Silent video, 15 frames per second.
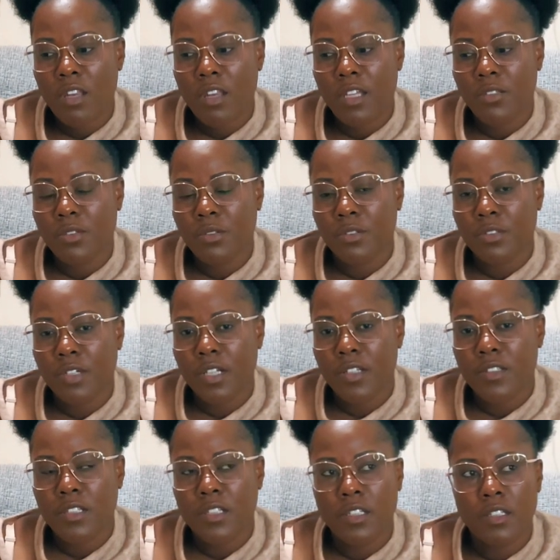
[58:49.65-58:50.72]
and I told her,
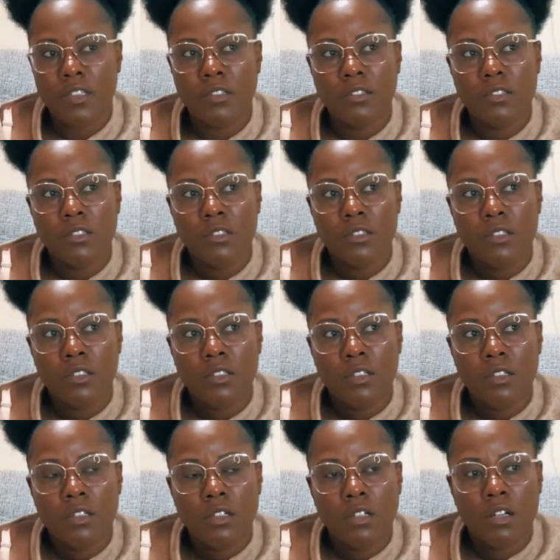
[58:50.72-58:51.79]
I said,
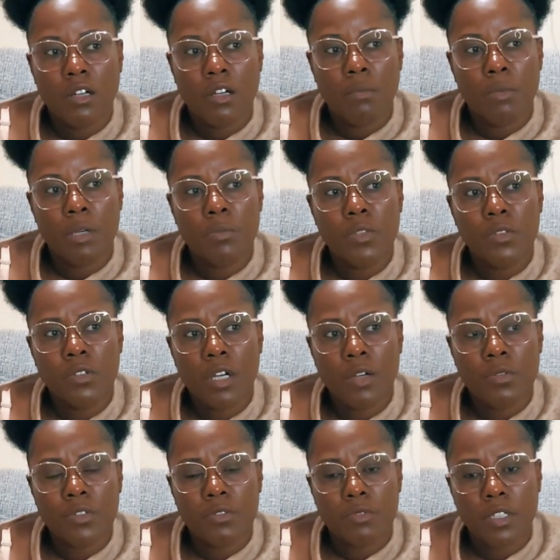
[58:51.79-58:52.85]
oh, Mom, you know
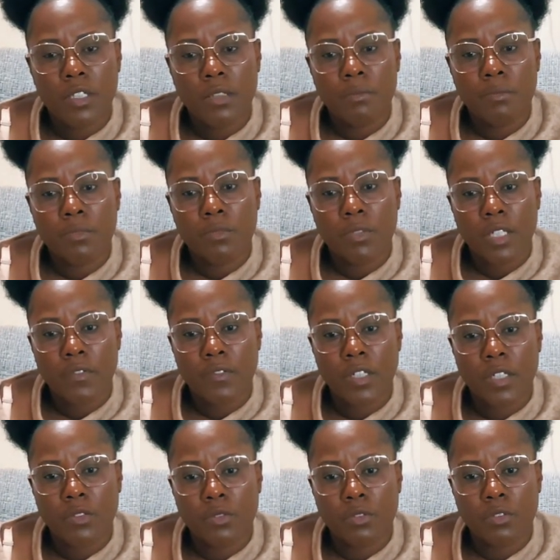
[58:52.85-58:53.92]
I was raped,
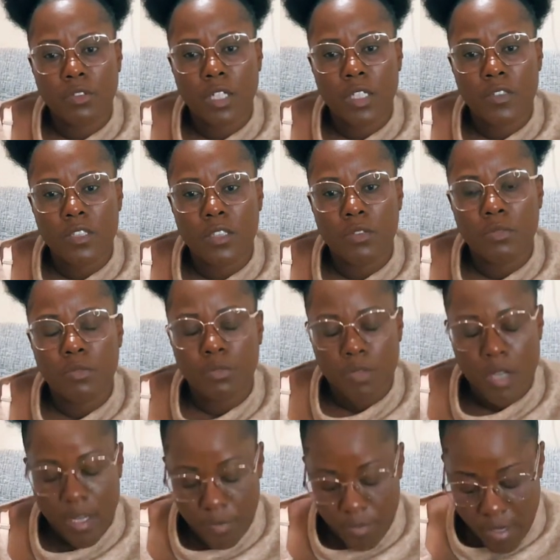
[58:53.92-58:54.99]
whatever. And I told her, I said,
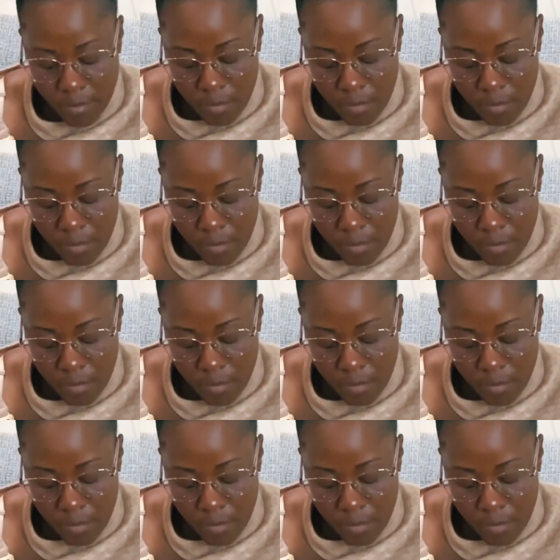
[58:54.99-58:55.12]
who had